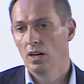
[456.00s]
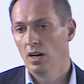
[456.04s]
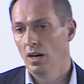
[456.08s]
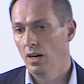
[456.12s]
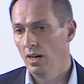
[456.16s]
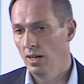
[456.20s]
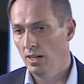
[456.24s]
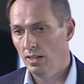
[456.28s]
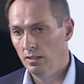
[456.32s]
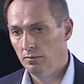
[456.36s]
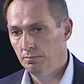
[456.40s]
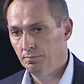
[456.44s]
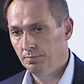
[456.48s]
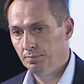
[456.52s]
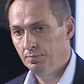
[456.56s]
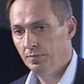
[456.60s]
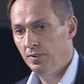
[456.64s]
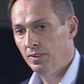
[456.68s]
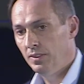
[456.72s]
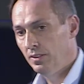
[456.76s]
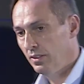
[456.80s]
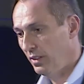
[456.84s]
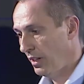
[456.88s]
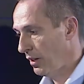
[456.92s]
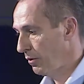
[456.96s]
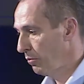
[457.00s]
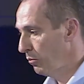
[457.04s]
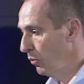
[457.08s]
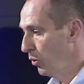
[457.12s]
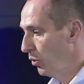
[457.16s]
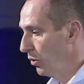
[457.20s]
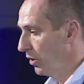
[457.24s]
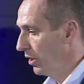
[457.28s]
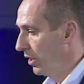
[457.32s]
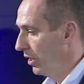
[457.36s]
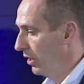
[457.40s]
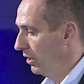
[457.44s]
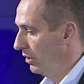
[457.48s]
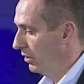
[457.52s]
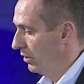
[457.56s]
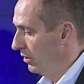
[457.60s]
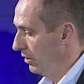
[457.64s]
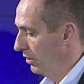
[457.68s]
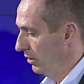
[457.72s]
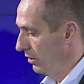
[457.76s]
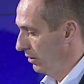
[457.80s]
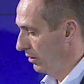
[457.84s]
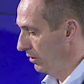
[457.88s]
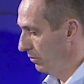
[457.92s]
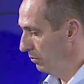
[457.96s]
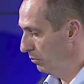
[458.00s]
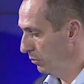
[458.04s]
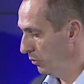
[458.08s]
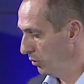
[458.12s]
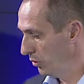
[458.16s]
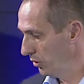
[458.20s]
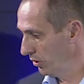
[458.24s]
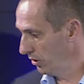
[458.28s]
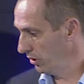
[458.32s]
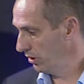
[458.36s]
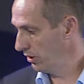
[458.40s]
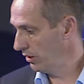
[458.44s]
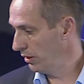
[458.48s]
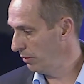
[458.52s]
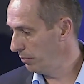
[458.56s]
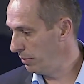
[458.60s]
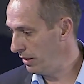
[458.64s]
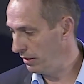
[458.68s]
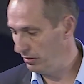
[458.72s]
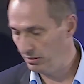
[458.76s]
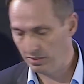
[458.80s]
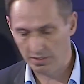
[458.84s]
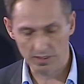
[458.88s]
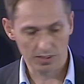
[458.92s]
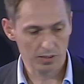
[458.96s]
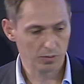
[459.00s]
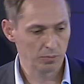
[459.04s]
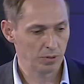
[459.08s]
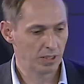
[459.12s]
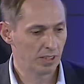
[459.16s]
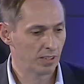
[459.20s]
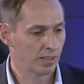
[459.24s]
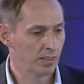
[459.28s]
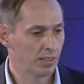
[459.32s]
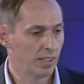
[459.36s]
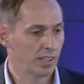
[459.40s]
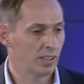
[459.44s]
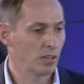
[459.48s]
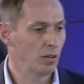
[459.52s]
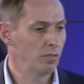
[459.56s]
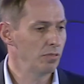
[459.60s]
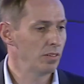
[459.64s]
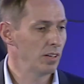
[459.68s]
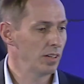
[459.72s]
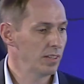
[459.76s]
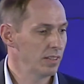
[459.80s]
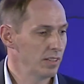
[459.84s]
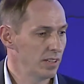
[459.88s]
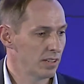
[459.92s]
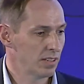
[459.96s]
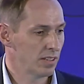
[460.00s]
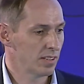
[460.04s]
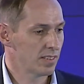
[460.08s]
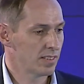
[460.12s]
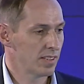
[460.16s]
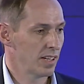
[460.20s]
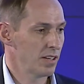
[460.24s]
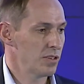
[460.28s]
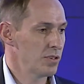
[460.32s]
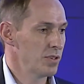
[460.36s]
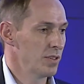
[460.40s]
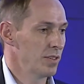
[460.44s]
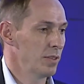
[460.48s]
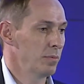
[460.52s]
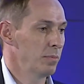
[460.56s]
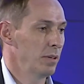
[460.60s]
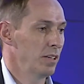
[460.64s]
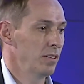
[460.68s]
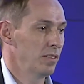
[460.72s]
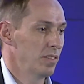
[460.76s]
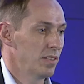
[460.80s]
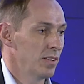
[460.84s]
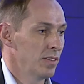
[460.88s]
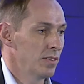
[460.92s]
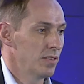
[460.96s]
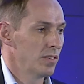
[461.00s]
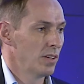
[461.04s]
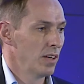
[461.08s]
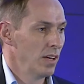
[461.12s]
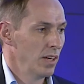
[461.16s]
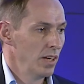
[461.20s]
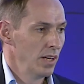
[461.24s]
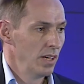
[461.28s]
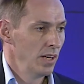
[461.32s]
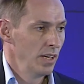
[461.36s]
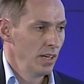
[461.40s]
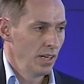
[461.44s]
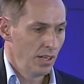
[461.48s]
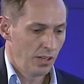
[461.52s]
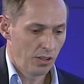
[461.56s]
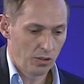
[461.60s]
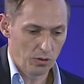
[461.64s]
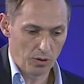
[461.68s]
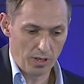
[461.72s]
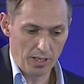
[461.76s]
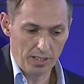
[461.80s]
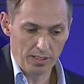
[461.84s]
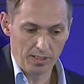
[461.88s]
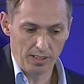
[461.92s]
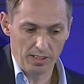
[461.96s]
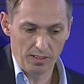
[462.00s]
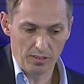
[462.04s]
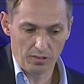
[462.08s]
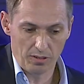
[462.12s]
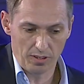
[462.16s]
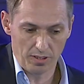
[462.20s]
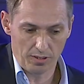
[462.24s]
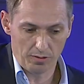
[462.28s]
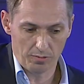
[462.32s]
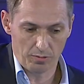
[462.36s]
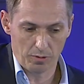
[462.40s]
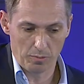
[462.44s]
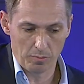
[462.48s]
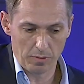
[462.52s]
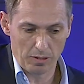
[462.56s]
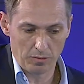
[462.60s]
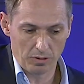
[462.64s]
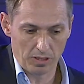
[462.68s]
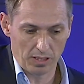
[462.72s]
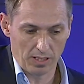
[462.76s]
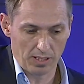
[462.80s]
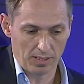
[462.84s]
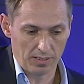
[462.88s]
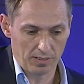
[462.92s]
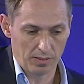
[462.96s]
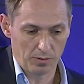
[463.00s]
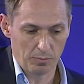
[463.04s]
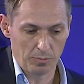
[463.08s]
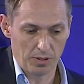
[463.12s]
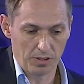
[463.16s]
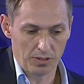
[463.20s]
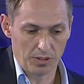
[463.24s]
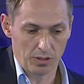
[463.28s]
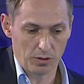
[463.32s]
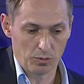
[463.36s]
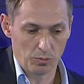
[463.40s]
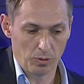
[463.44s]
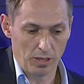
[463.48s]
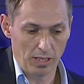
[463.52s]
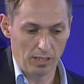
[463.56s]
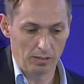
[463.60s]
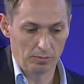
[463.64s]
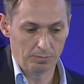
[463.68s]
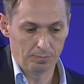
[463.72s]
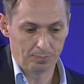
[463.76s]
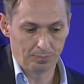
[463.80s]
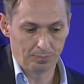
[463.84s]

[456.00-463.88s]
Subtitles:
And more about this we can take offline. There are sessions about this. Great interest from our customers as well.